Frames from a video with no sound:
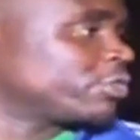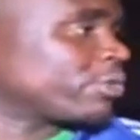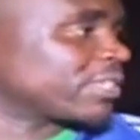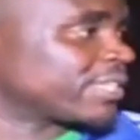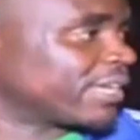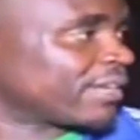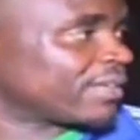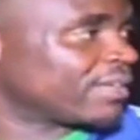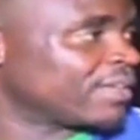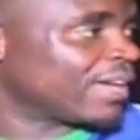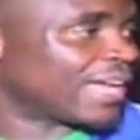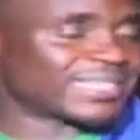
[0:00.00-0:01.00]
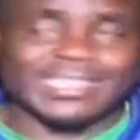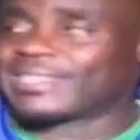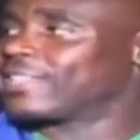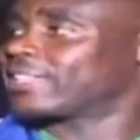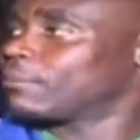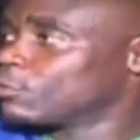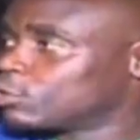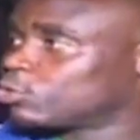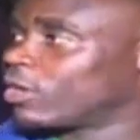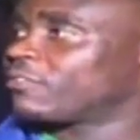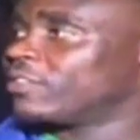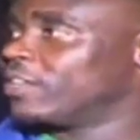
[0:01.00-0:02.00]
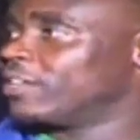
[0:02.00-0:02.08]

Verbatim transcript: into a cell a cell that I'm not sure if,